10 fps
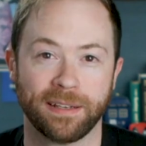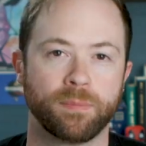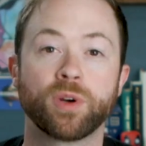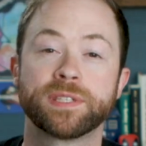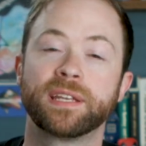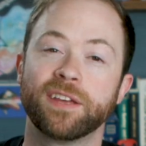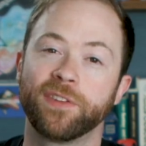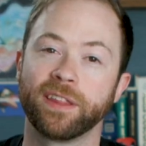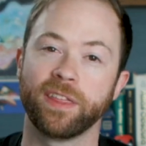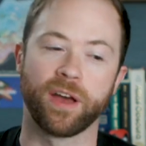More
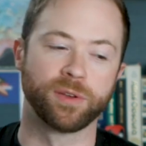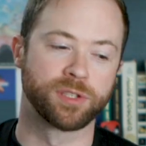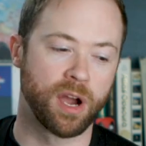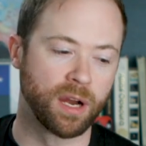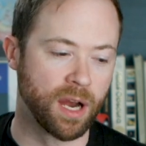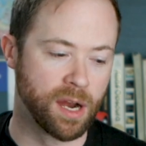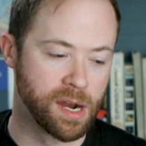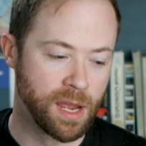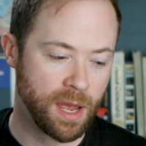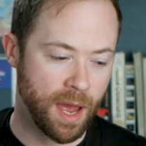significantly, though,
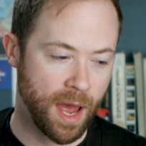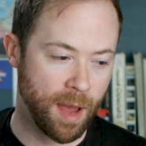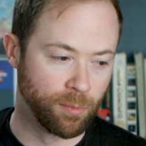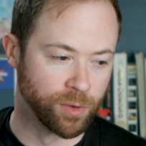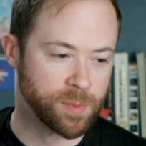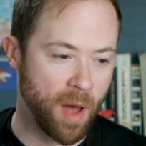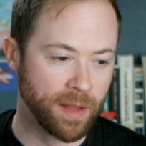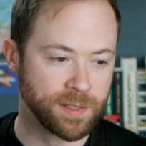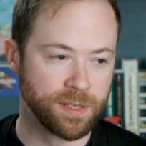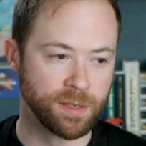Scarker um,
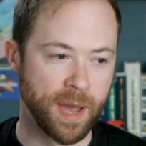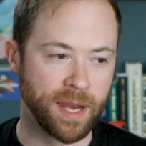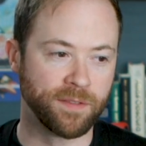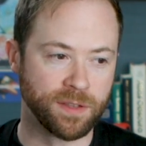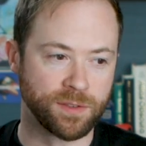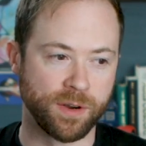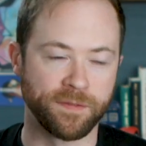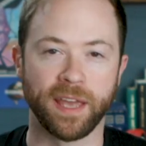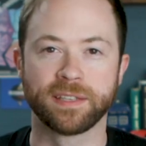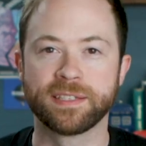responds to and even sort
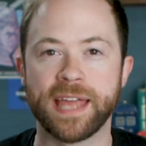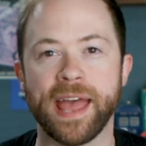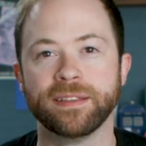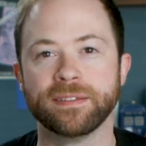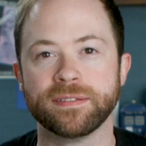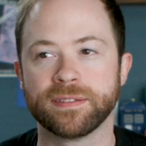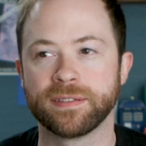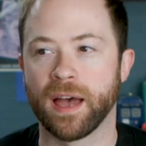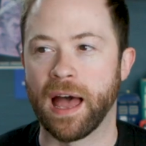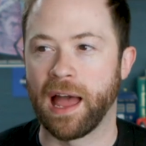of
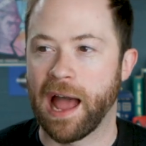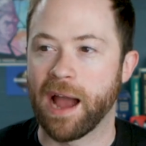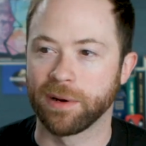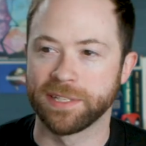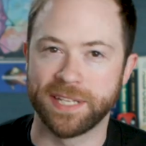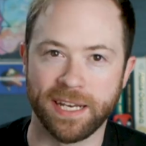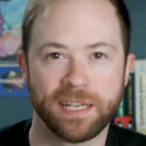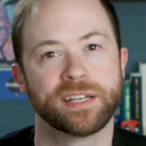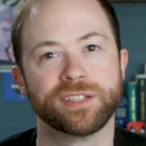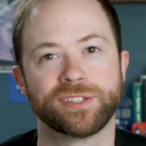extends uh, our
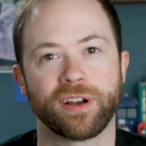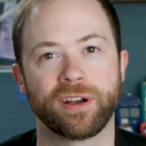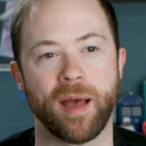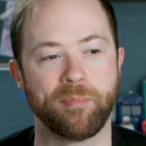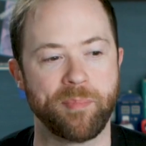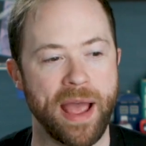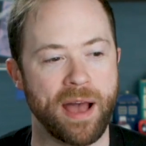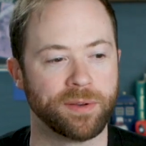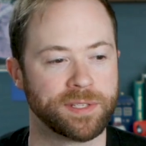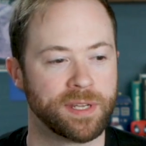stated concern
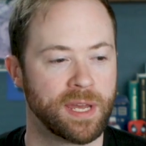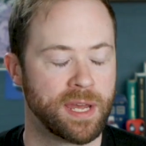about